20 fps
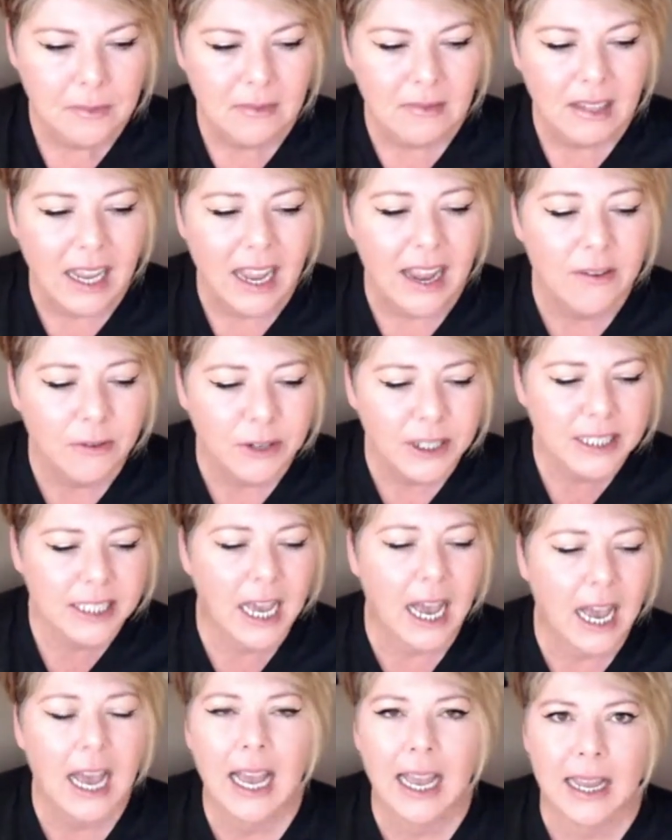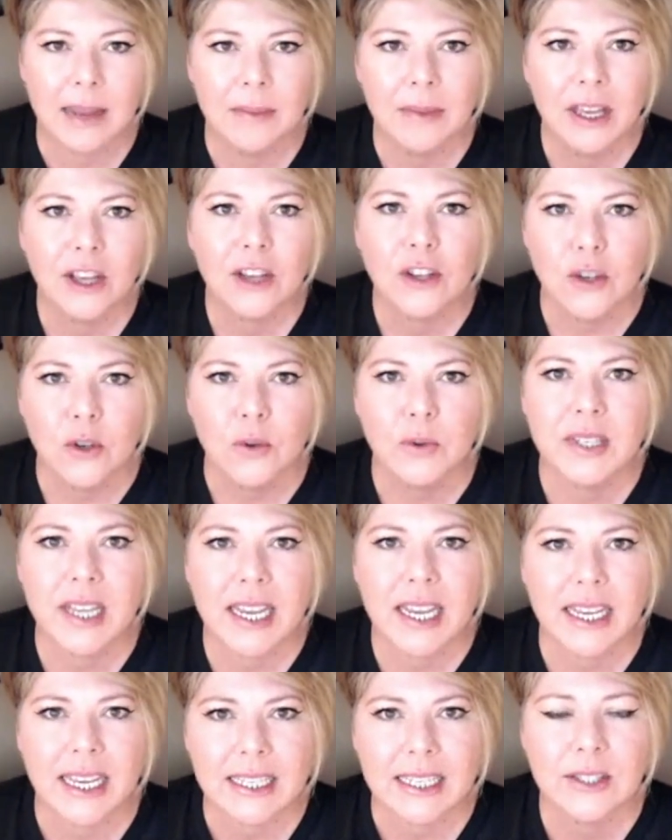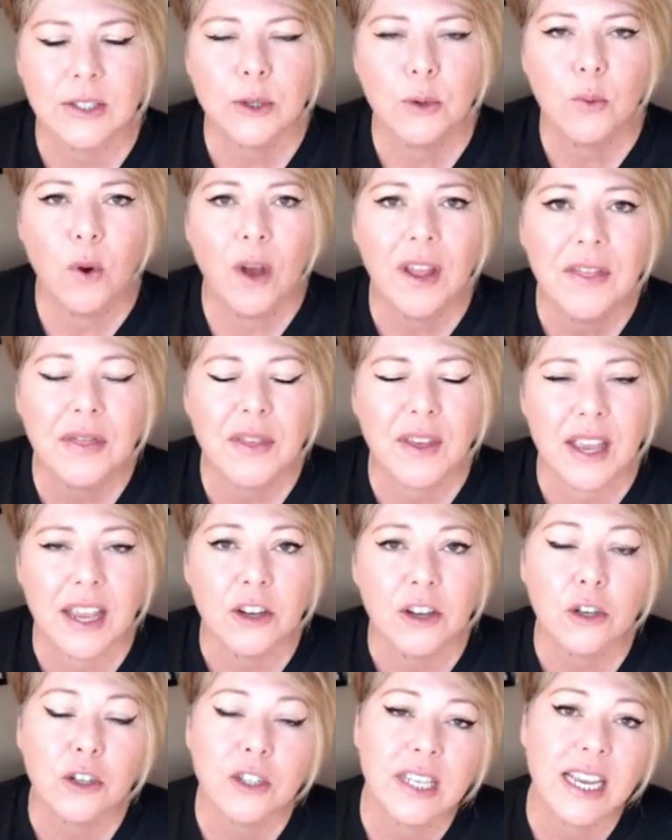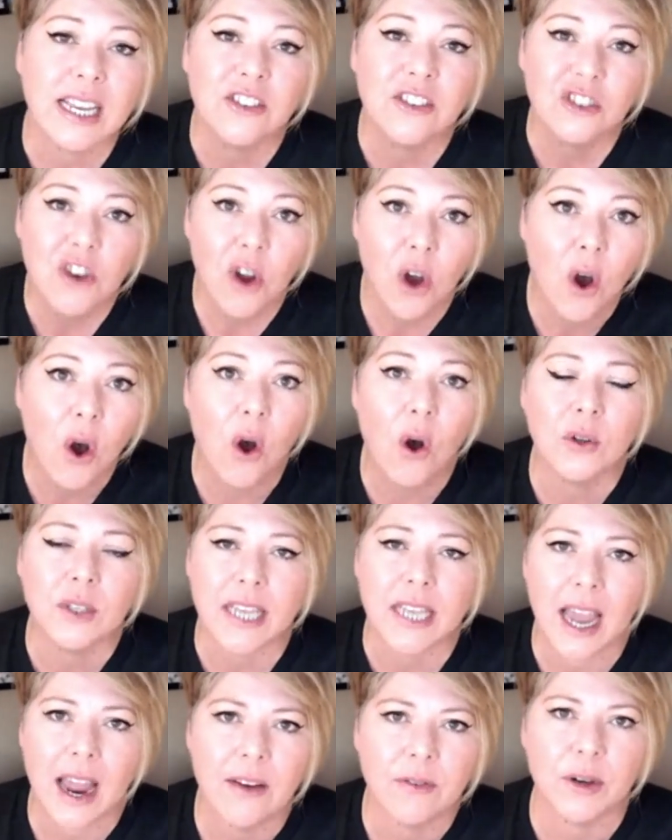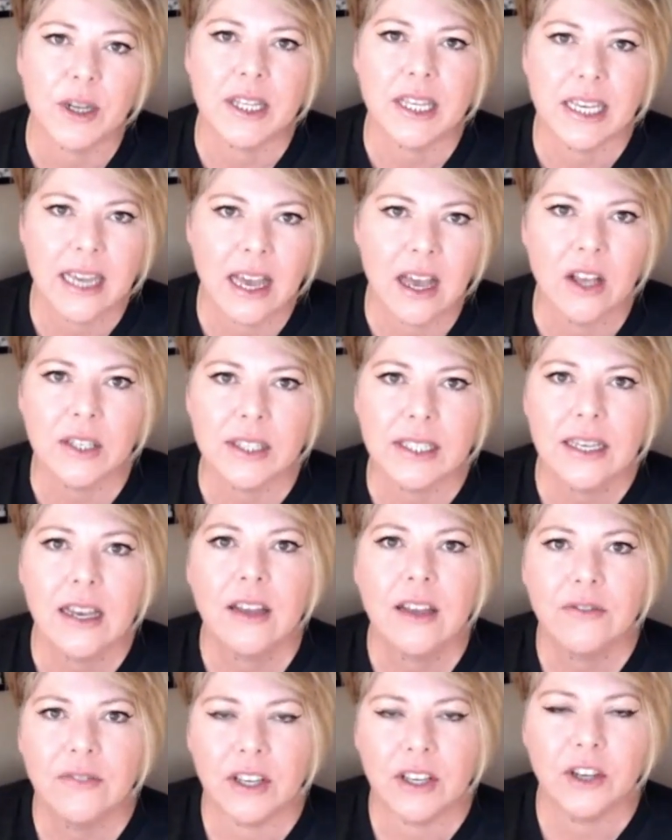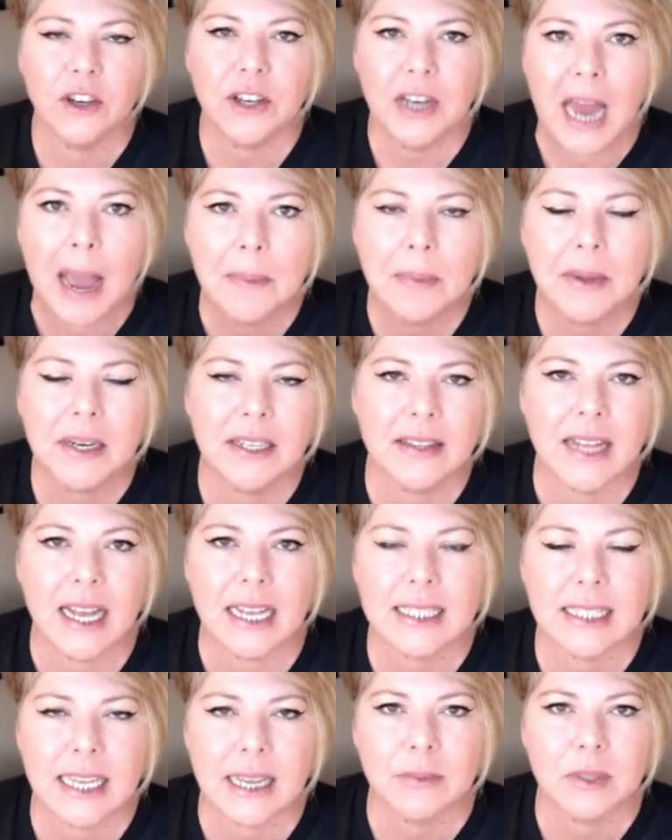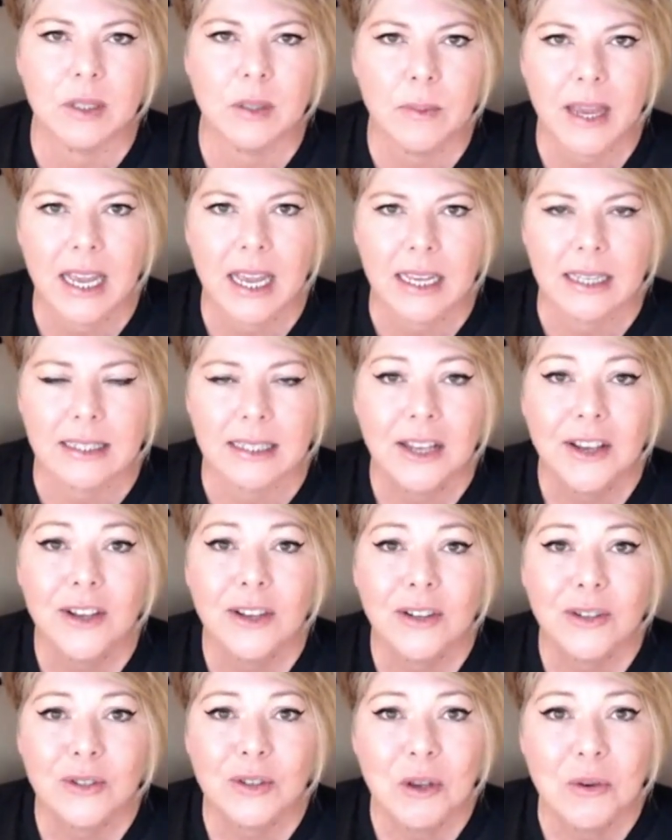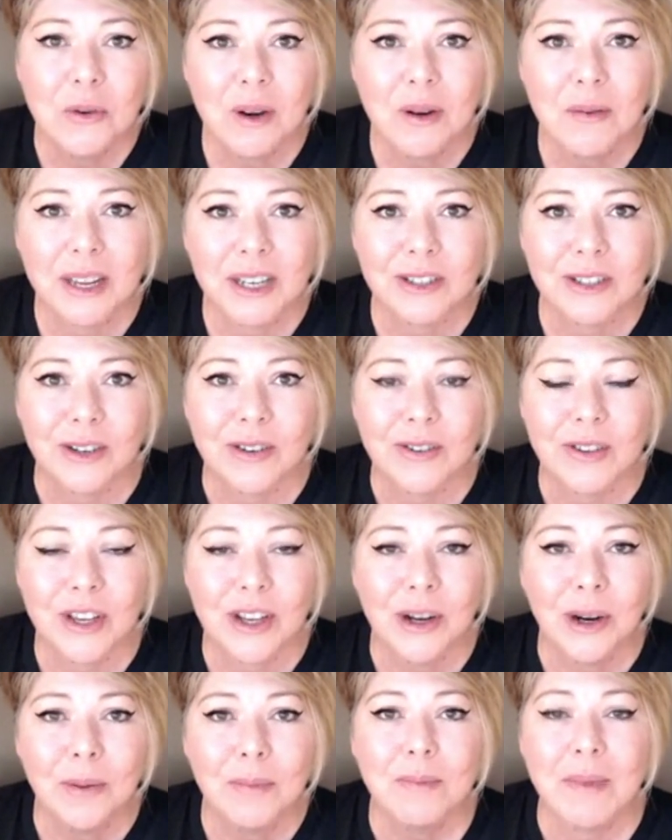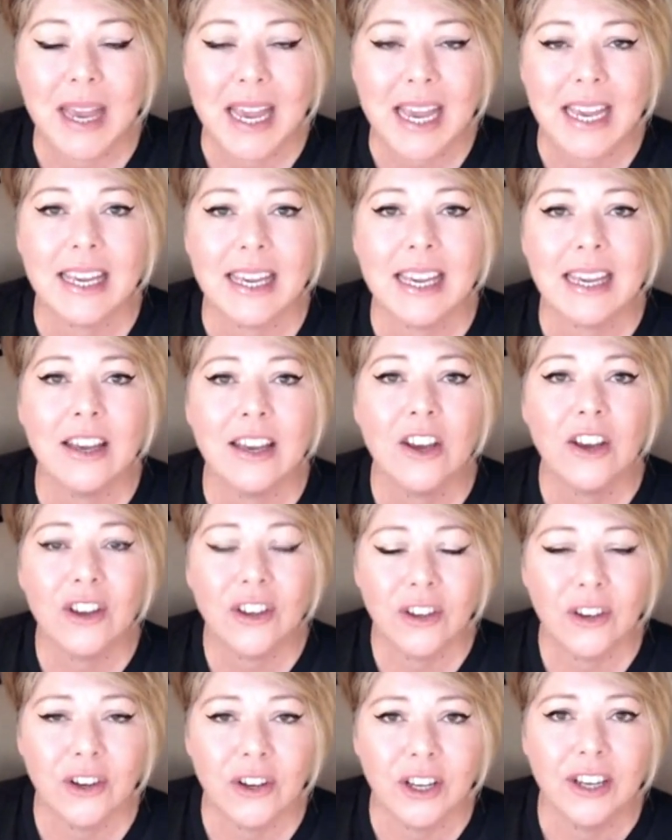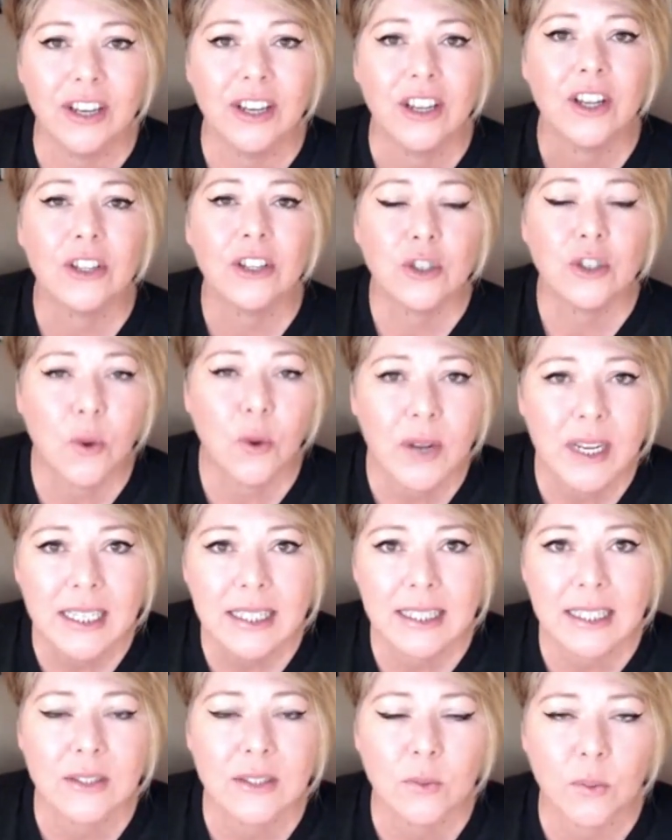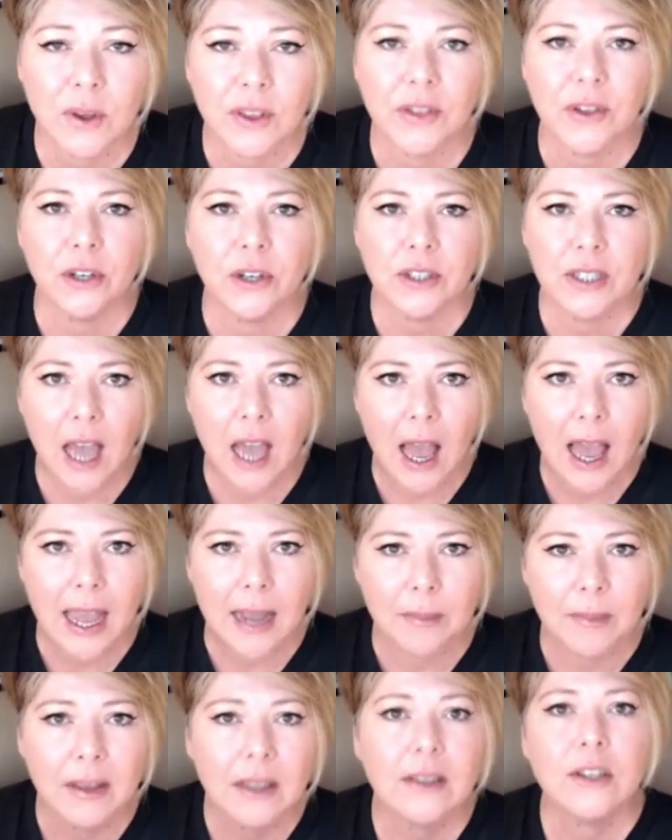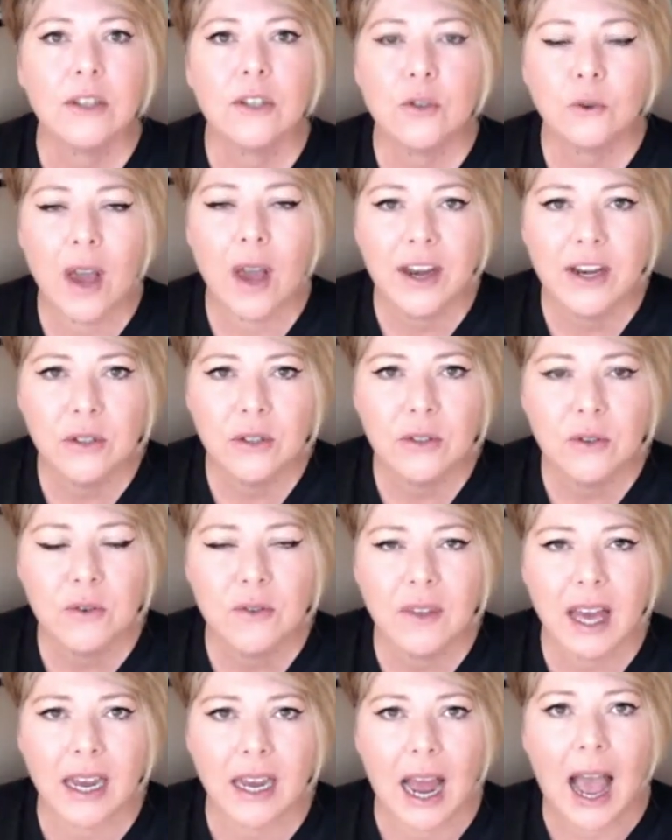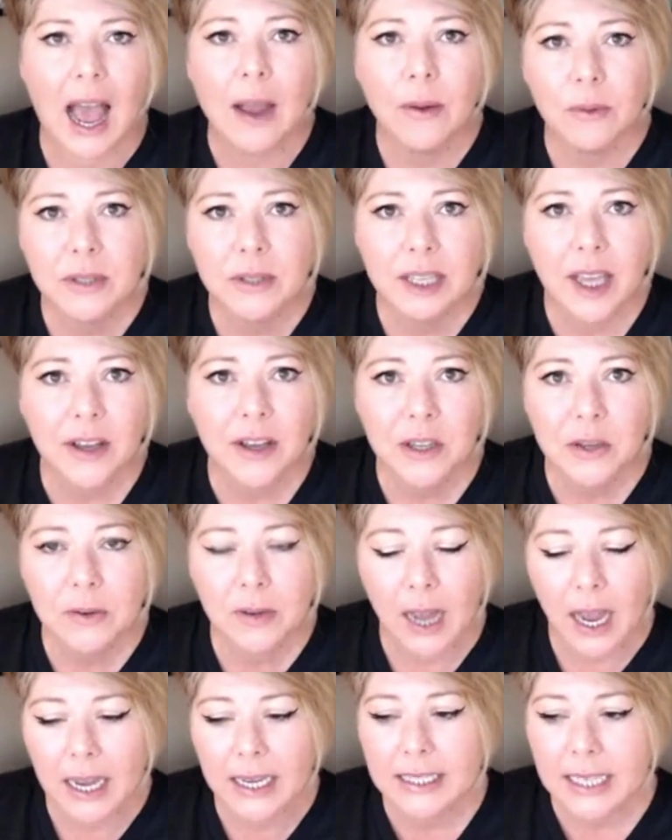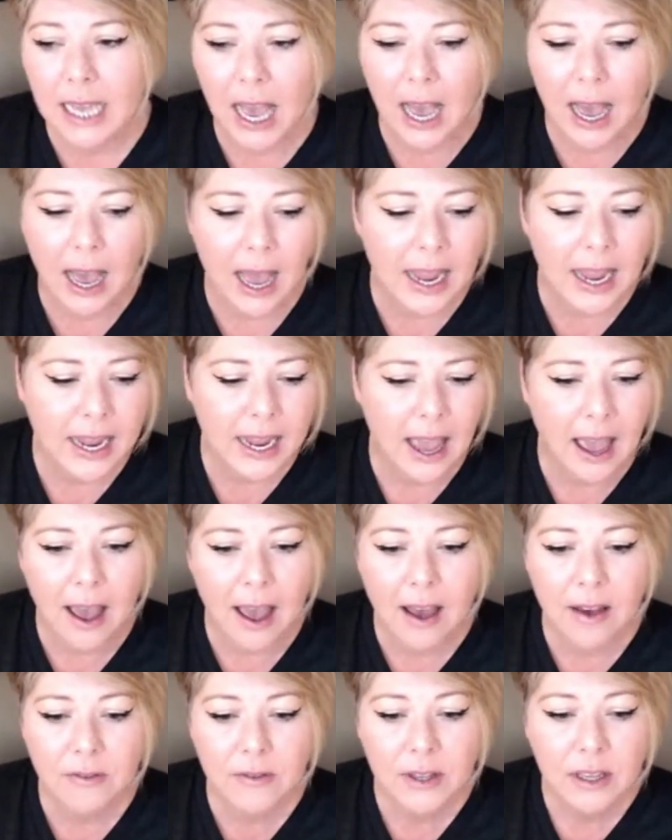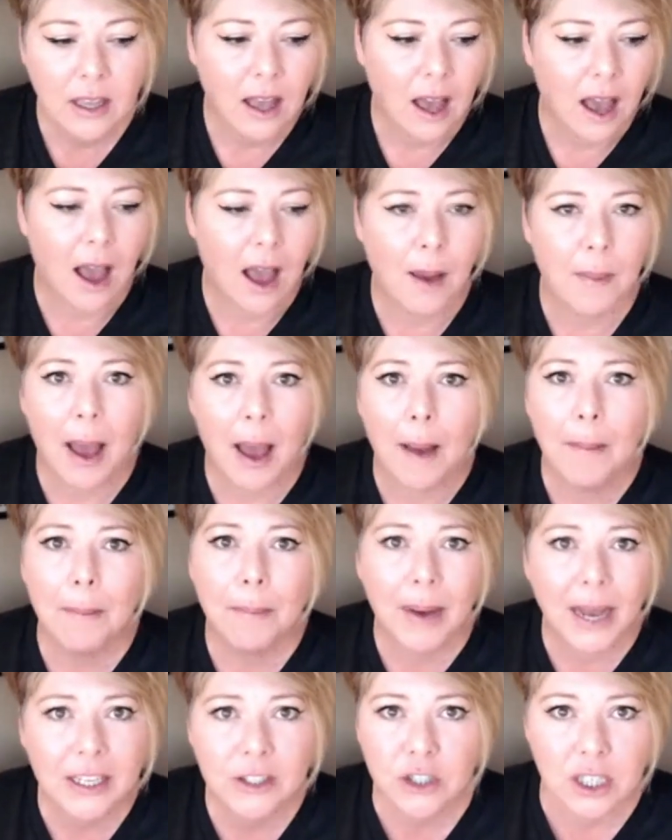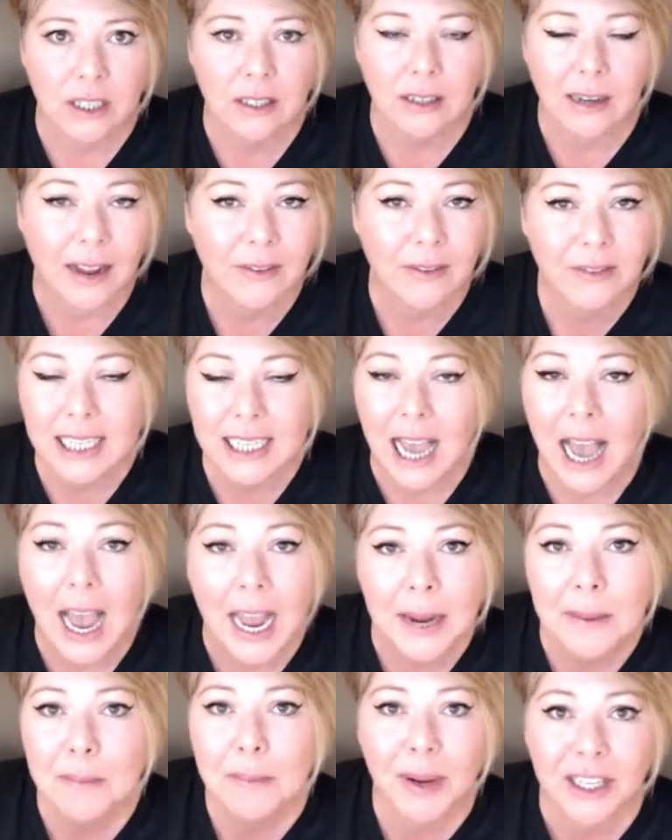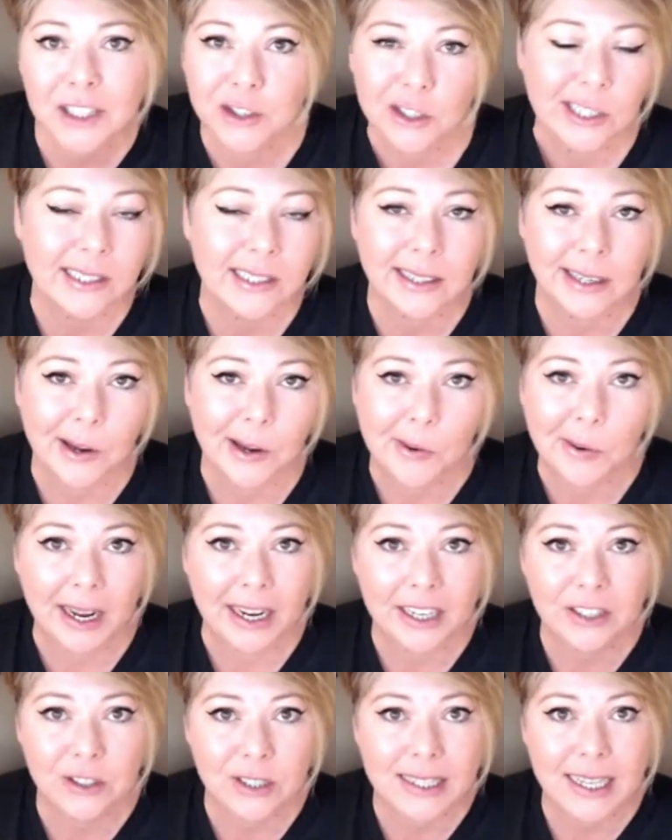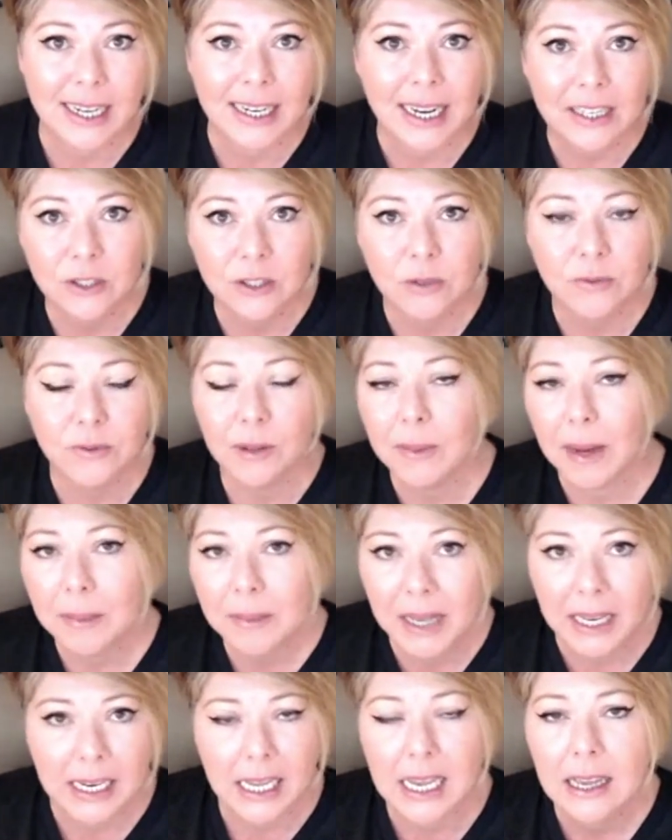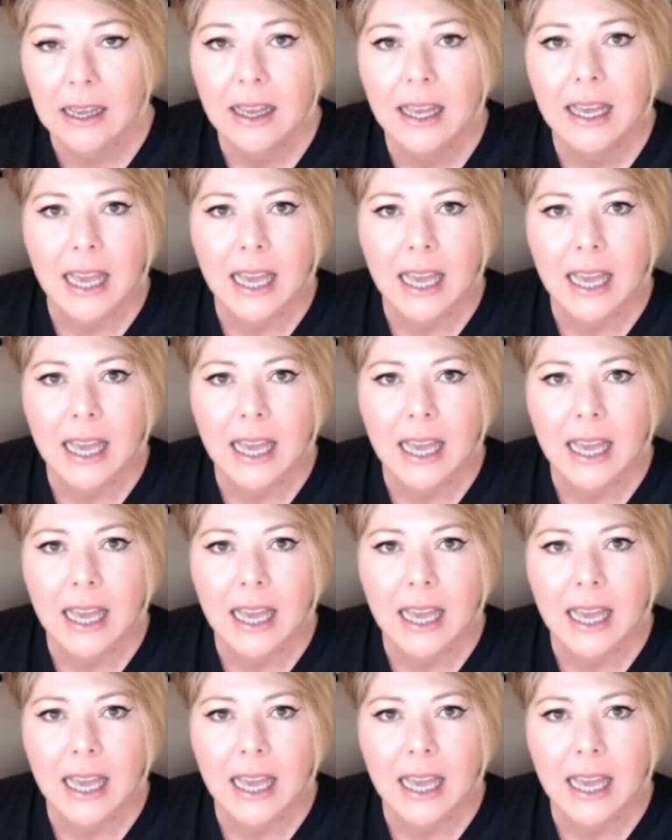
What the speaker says: Every time you say yes to one thing, you're saying no to everything else that could happen in that same space. So you want to make sure that you're making good choices with your time. So how do you do that? I will tell you guys, I have a budget. I have a time budget, okay, just like I do for my money.